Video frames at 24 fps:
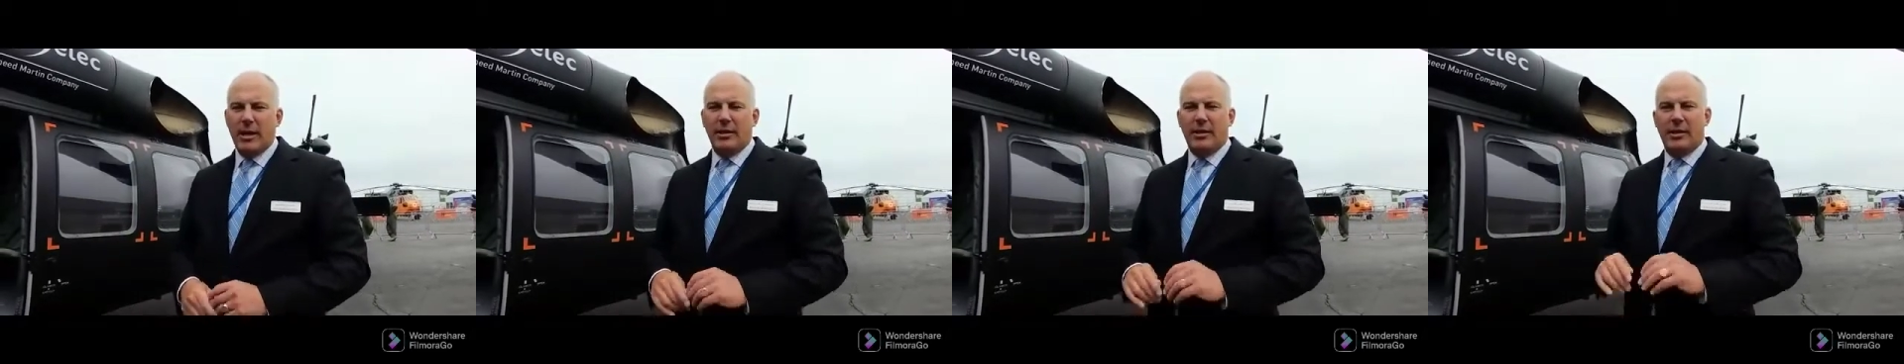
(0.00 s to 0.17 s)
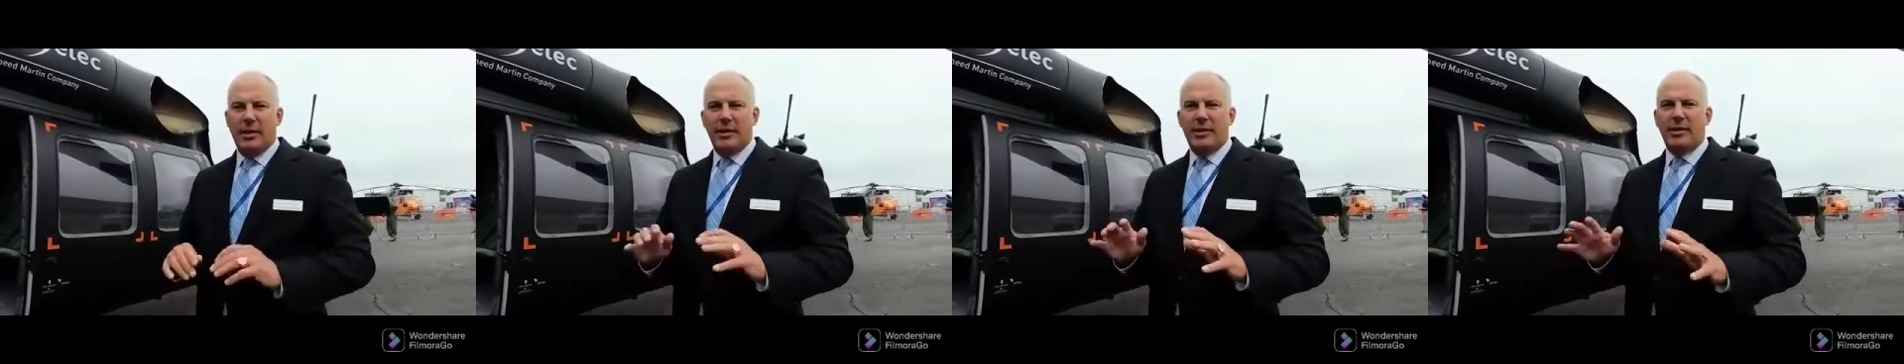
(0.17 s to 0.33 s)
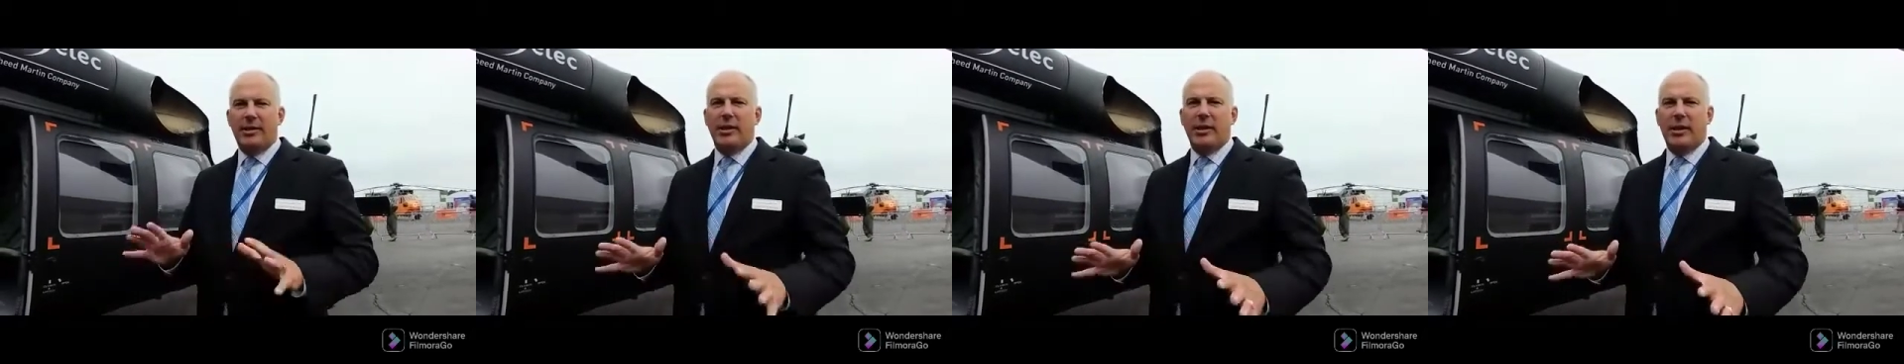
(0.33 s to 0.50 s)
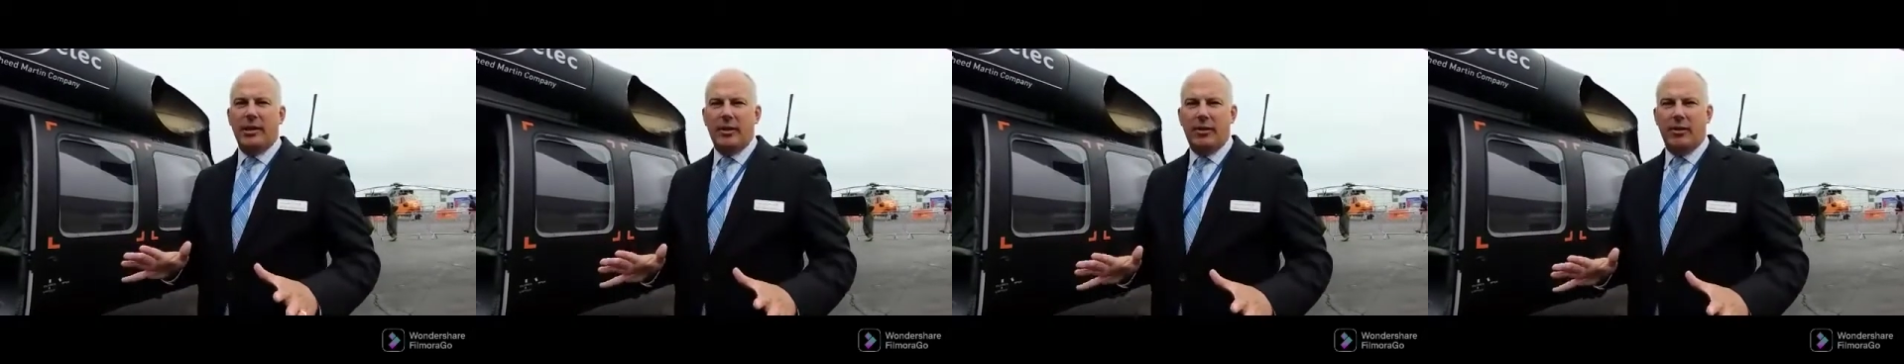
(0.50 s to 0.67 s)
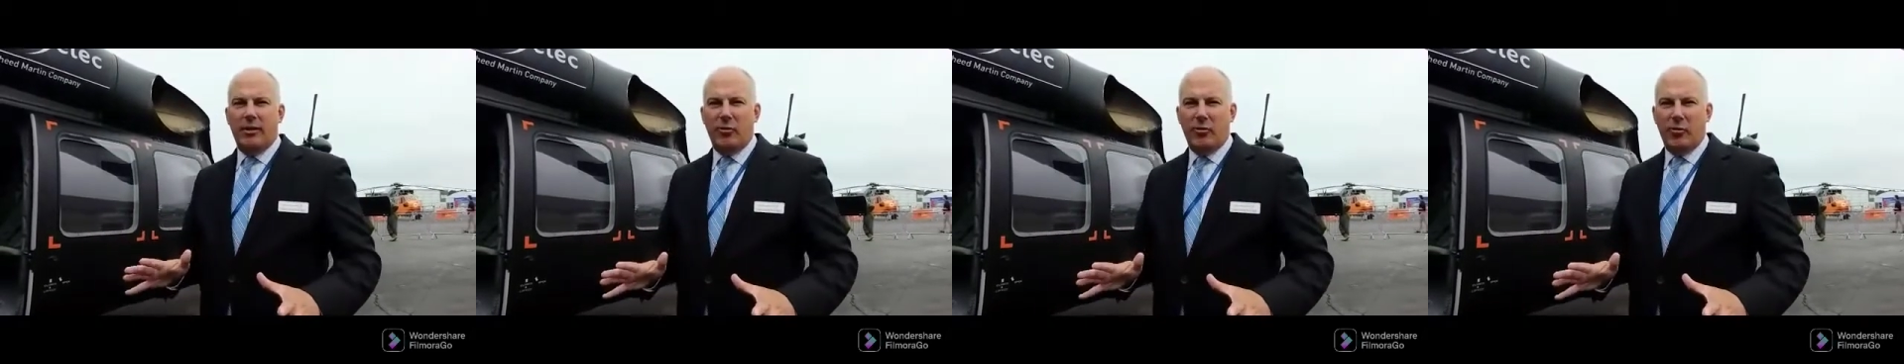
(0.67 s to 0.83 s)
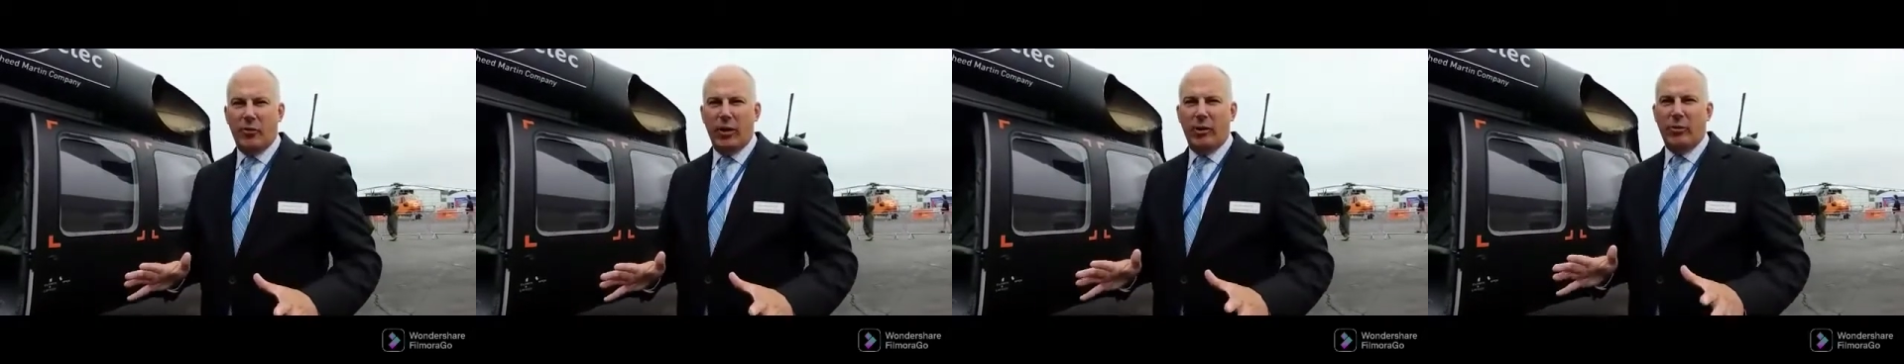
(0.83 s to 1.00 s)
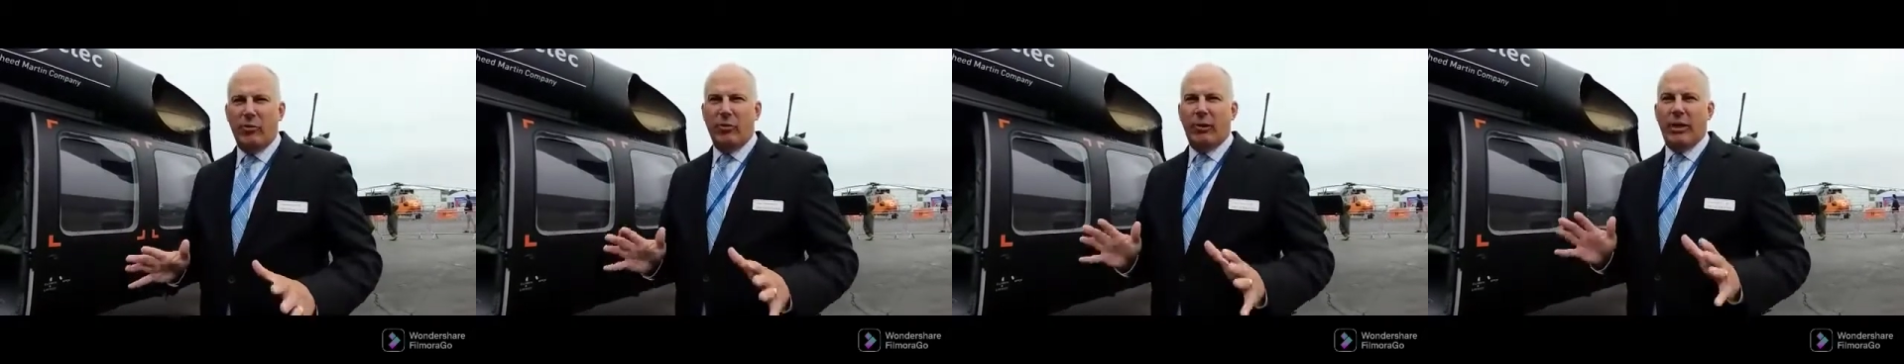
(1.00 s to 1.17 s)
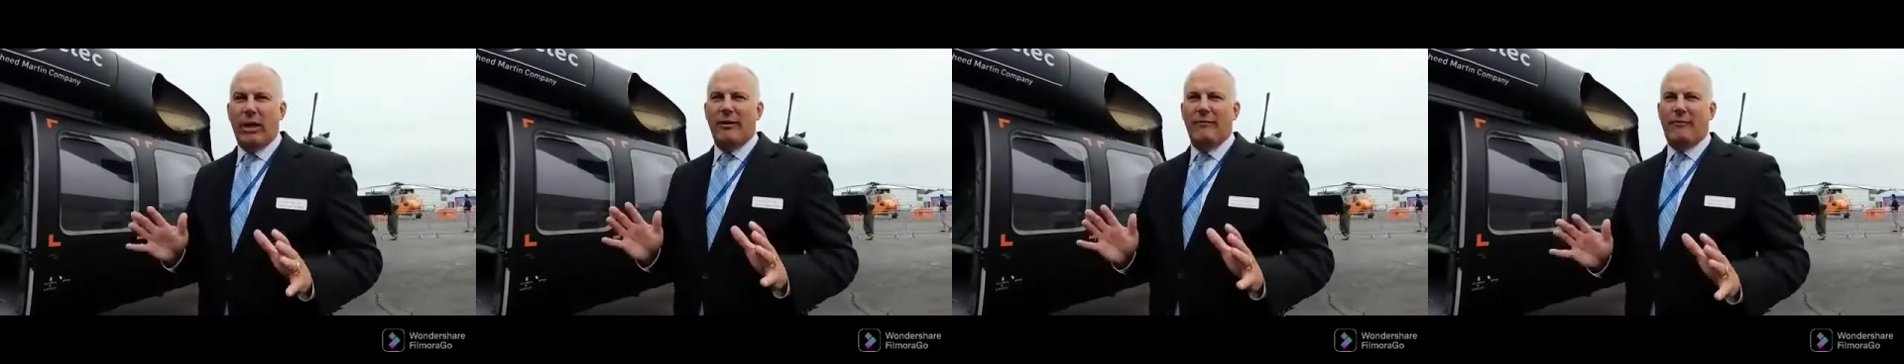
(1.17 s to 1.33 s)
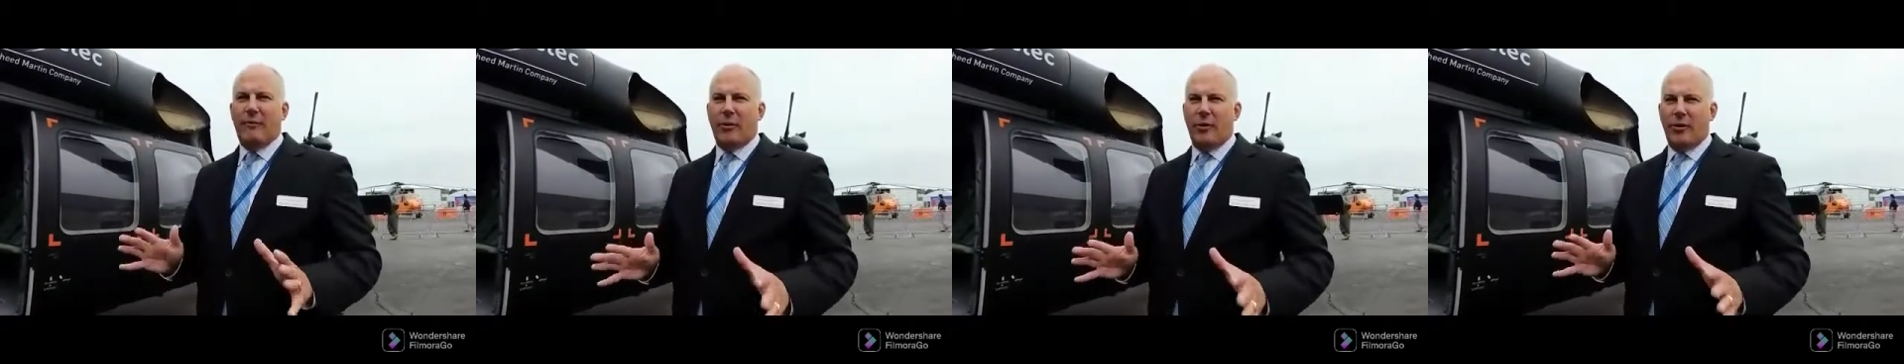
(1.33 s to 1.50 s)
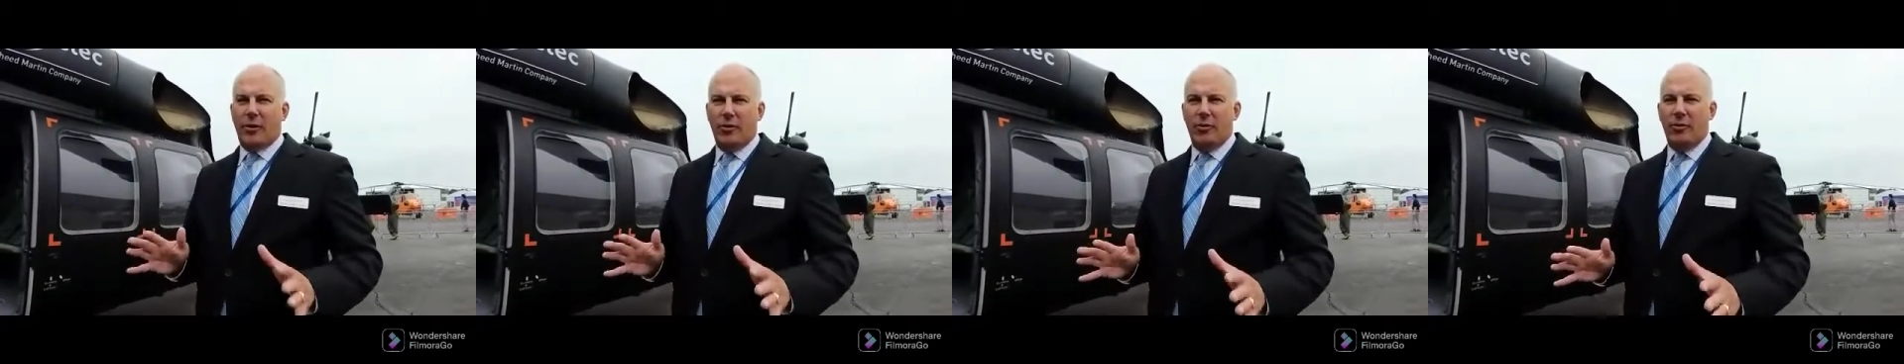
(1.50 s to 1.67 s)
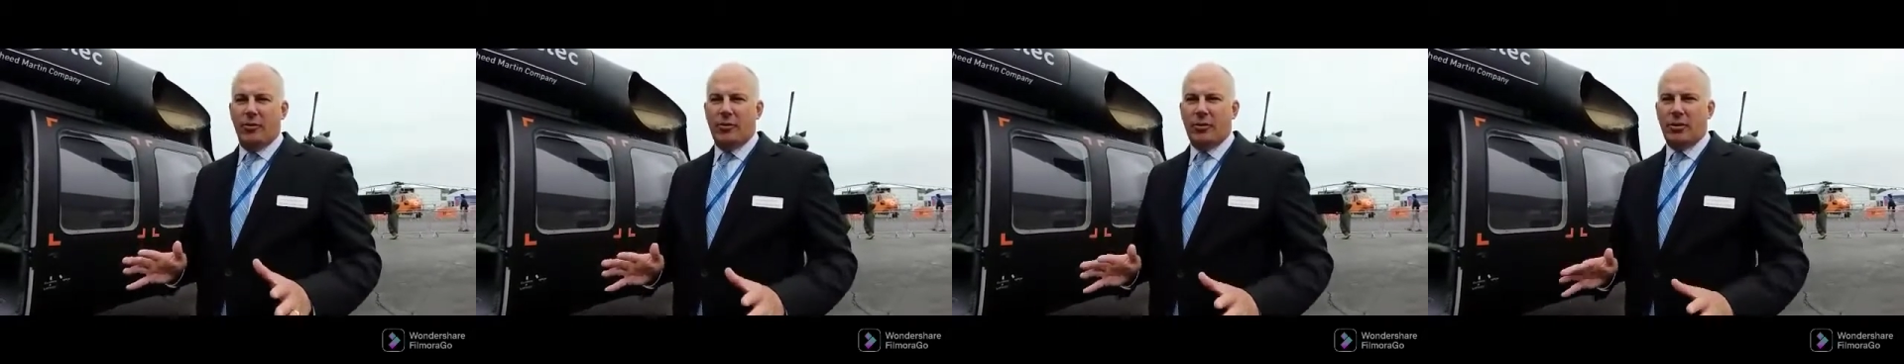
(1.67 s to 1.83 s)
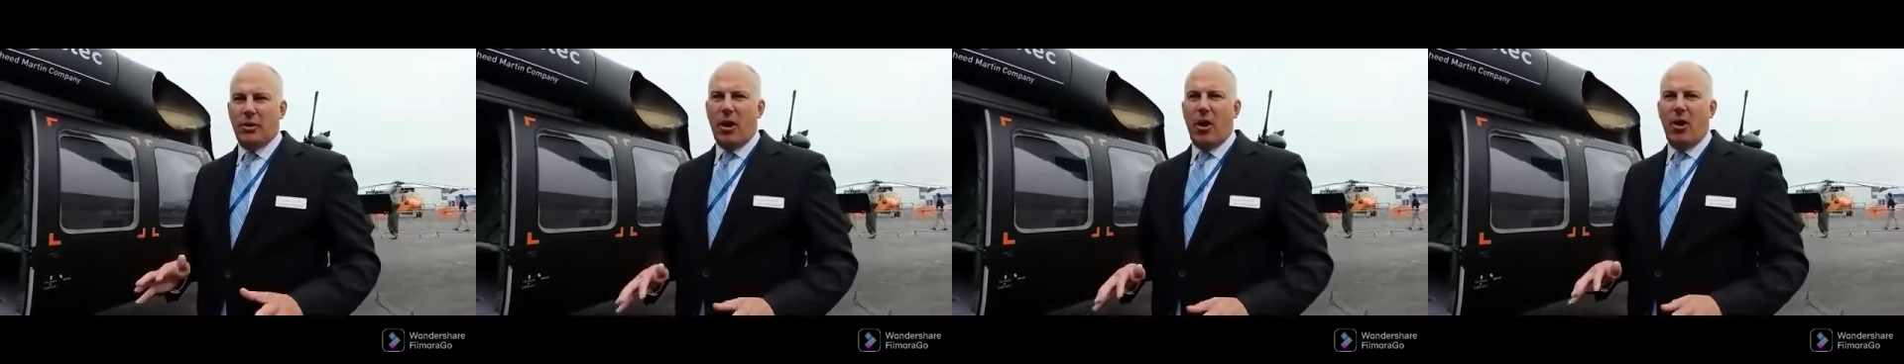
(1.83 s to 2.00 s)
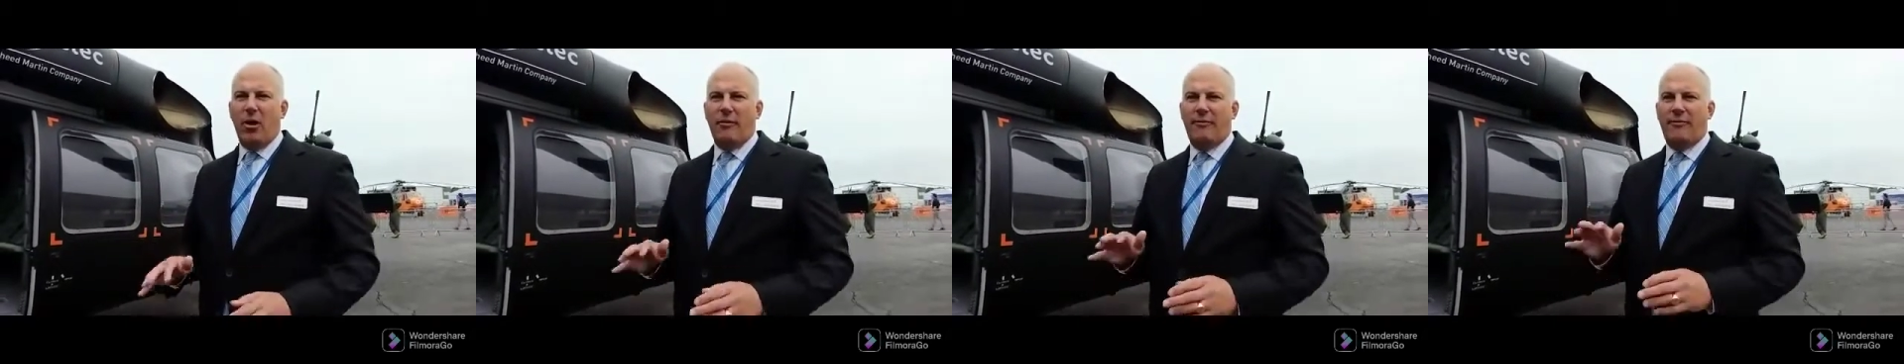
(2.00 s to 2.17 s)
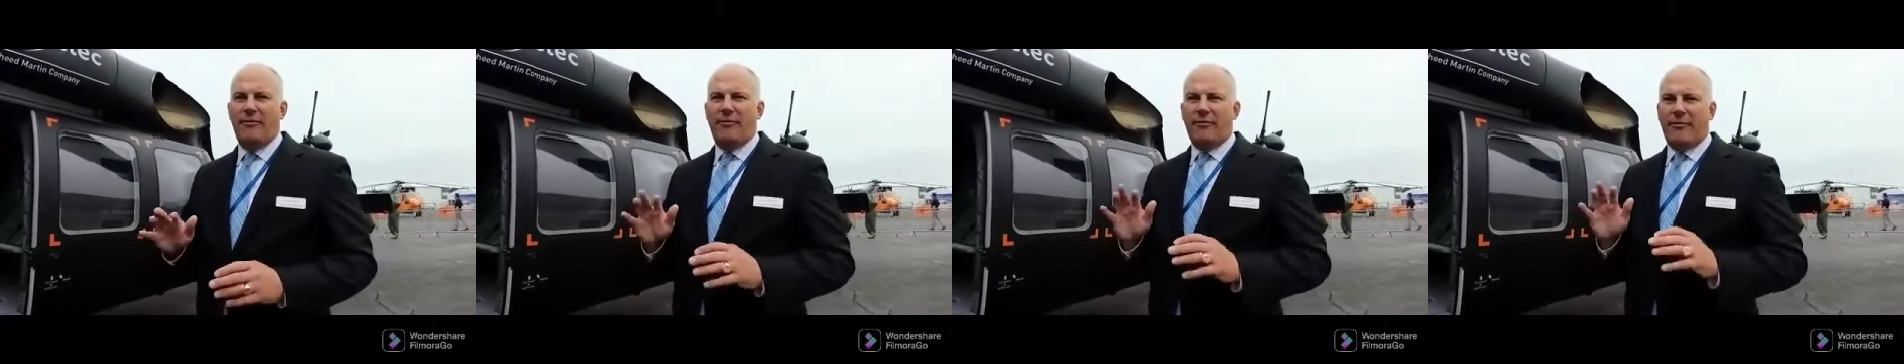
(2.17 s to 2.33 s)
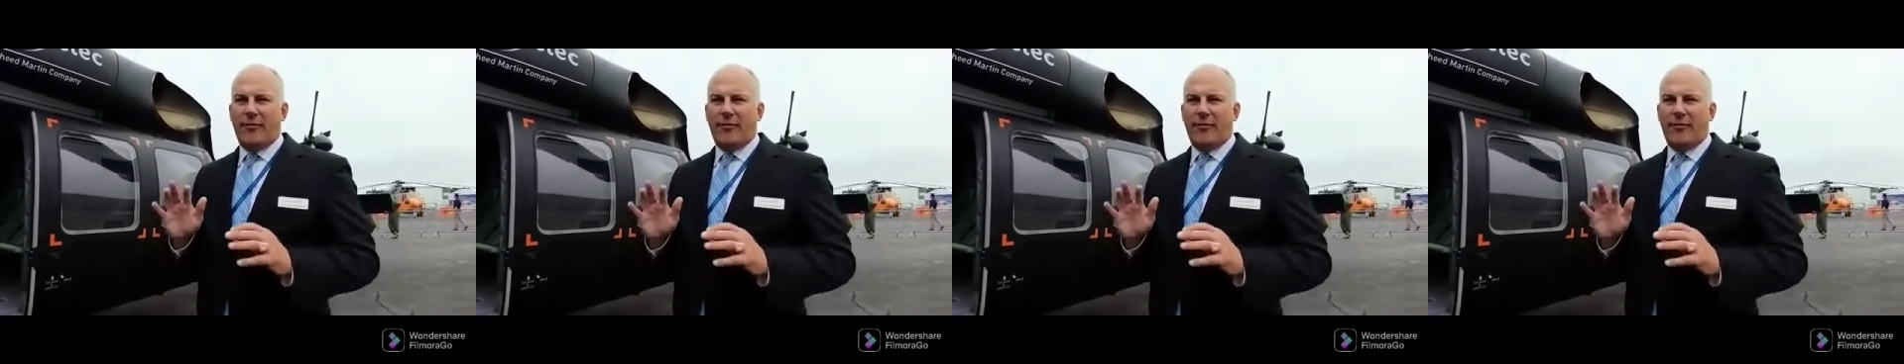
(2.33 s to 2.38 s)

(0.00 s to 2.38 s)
This year, we will have produced our